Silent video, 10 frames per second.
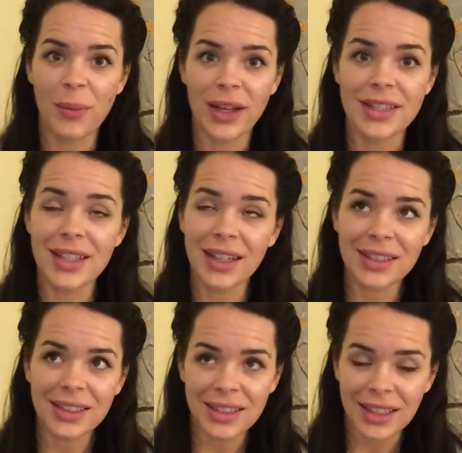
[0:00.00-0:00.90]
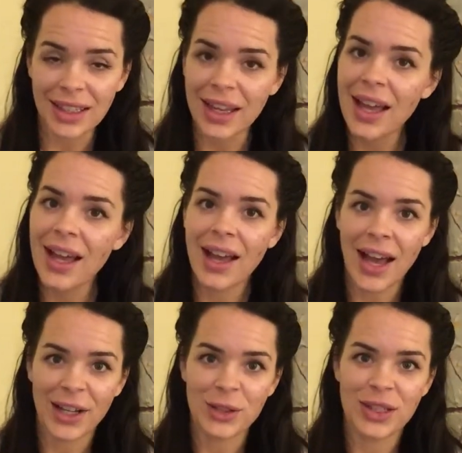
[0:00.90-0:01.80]
but technically
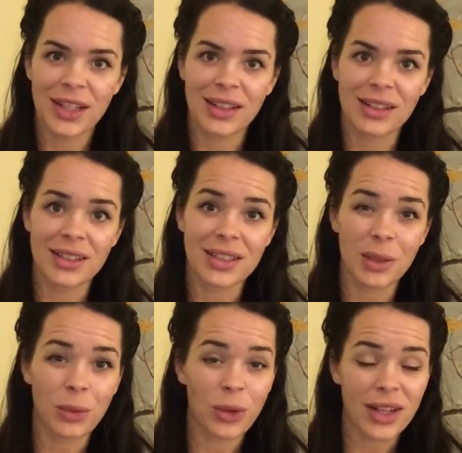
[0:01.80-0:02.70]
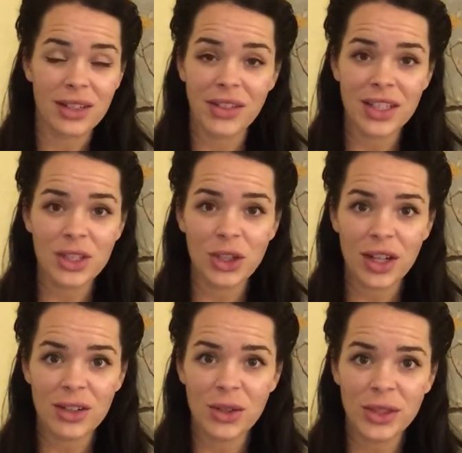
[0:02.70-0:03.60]
Accutane is a brand of
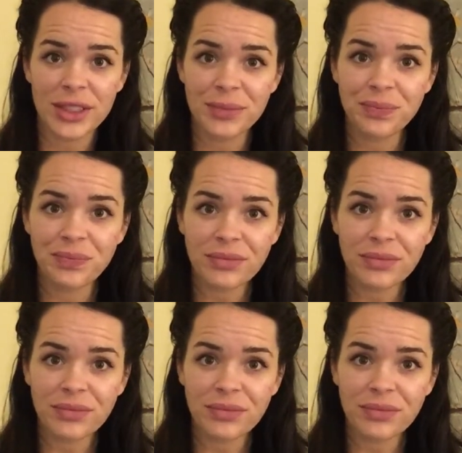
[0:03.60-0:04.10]
isotretinoin